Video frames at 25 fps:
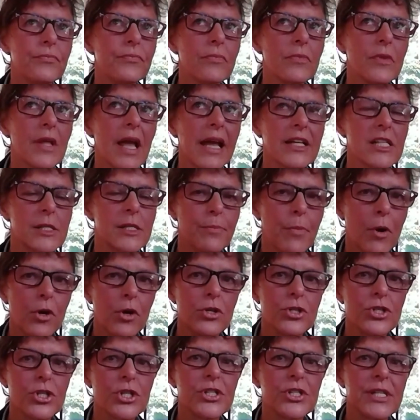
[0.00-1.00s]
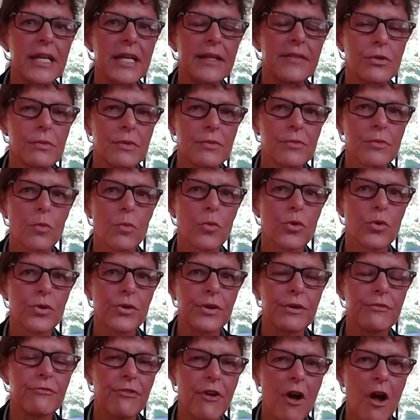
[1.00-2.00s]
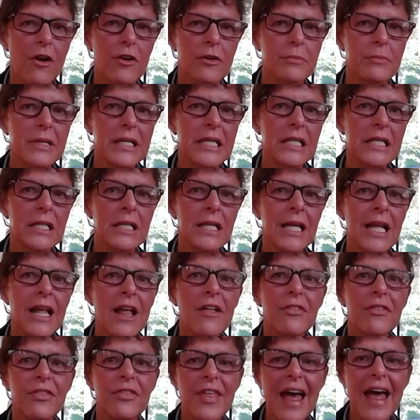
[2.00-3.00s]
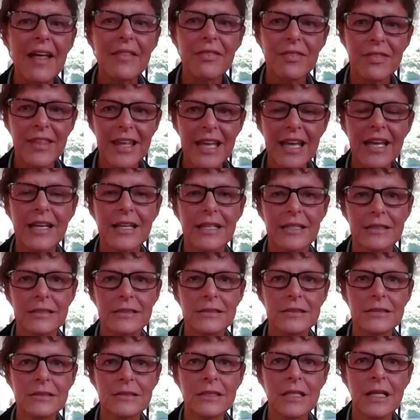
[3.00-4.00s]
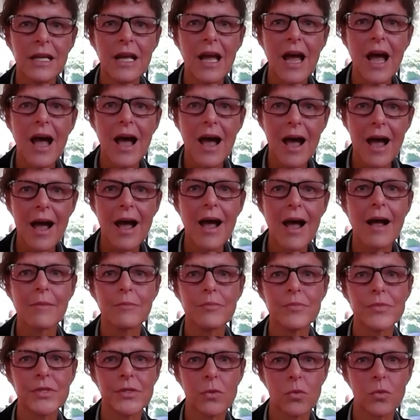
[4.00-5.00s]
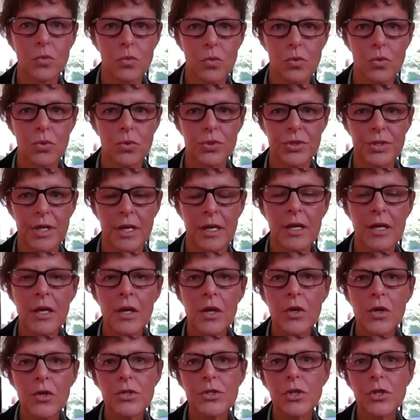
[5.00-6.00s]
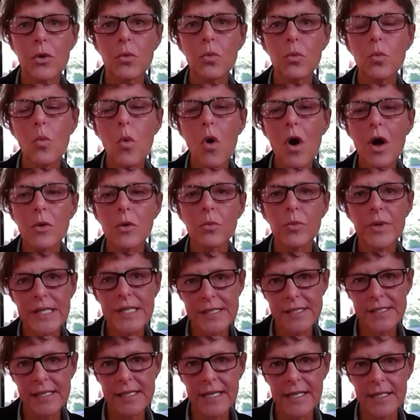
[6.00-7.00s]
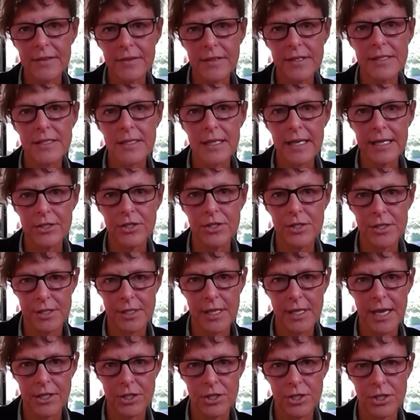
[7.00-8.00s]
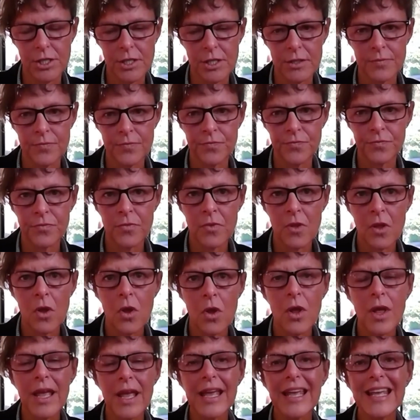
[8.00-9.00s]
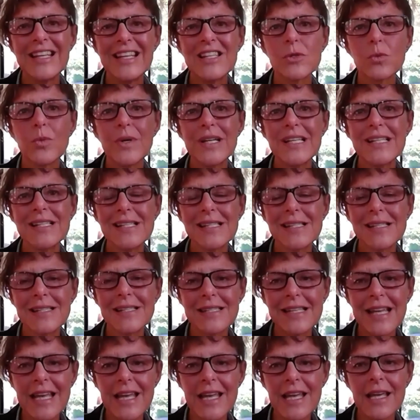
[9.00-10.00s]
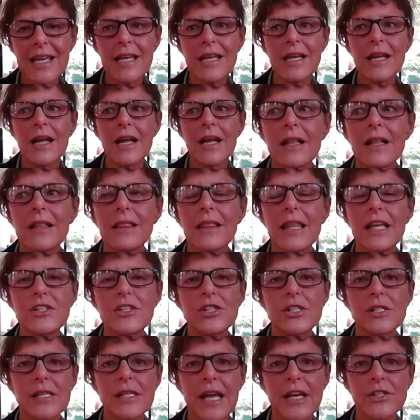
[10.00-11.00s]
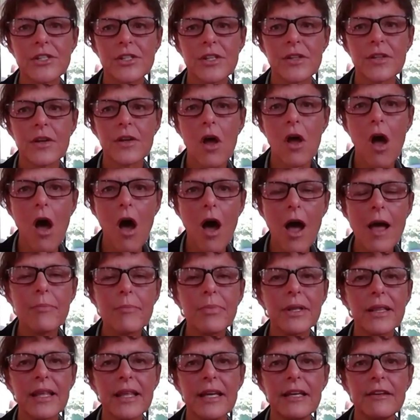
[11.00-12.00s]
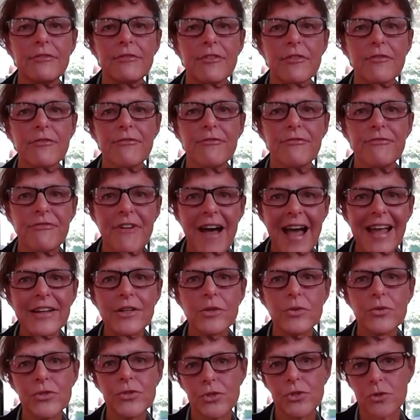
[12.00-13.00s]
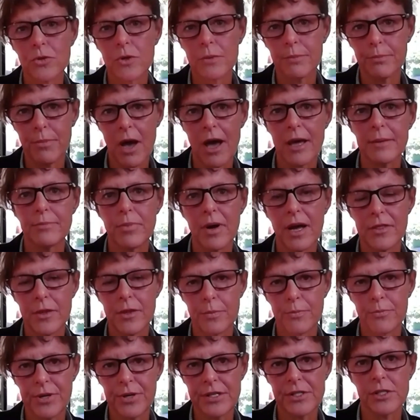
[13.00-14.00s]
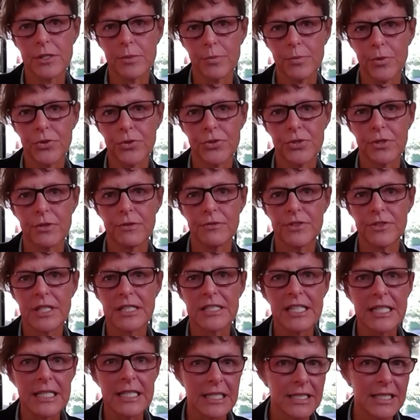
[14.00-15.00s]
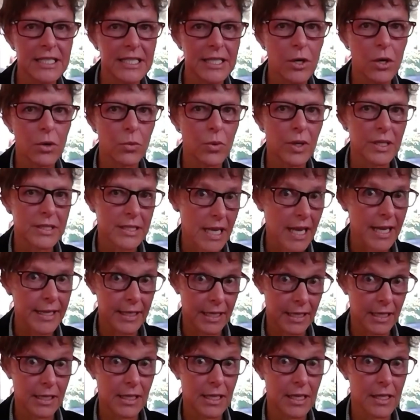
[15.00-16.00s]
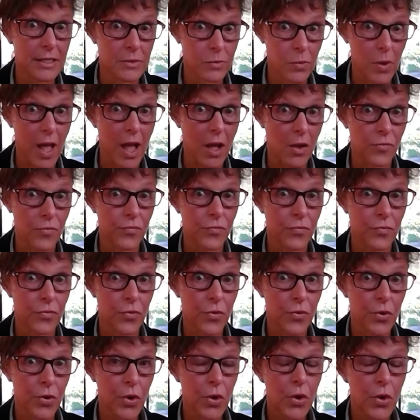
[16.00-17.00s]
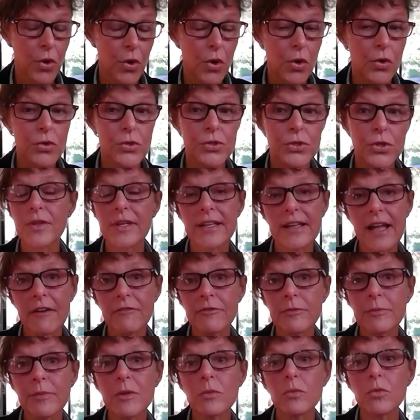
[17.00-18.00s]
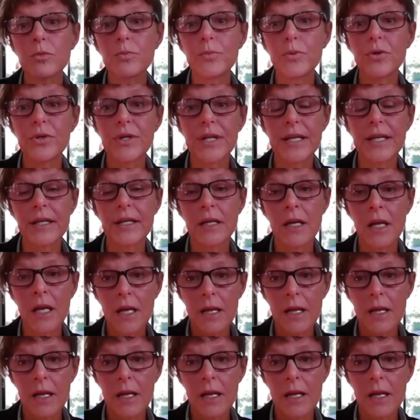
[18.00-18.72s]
exposures in that water environment, that then harms water. So what we see in this legislation is we see legislation that I believe fails to abide by the principles of Te Tiriti o Waitangi as well. So the government will put in